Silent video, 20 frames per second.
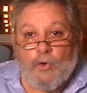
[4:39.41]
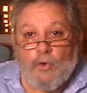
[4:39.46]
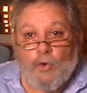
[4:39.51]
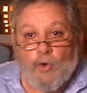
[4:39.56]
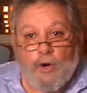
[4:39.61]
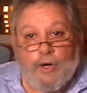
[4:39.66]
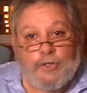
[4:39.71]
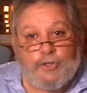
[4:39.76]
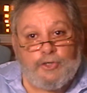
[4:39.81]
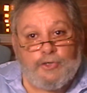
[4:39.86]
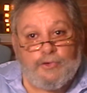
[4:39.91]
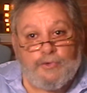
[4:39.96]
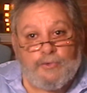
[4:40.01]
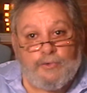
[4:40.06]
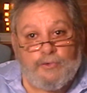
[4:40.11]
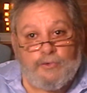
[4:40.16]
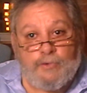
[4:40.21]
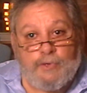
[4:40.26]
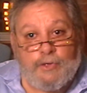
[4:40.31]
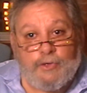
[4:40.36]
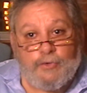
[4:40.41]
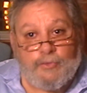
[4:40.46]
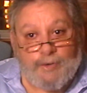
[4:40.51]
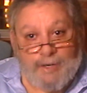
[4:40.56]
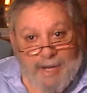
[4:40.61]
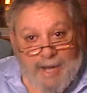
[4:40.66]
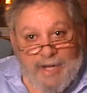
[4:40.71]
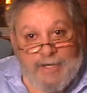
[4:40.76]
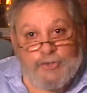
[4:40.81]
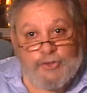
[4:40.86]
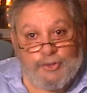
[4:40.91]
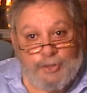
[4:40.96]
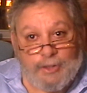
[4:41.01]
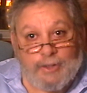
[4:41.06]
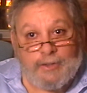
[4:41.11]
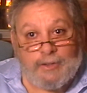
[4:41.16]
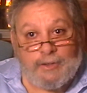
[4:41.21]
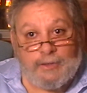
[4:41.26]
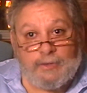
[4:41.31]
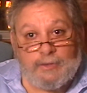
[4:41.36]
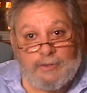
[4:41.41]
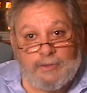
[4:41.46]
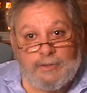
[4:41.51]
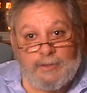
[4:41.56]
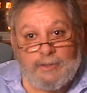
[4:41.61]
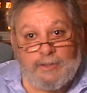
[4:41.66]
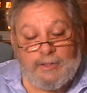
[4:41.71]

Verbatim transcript: or to creation,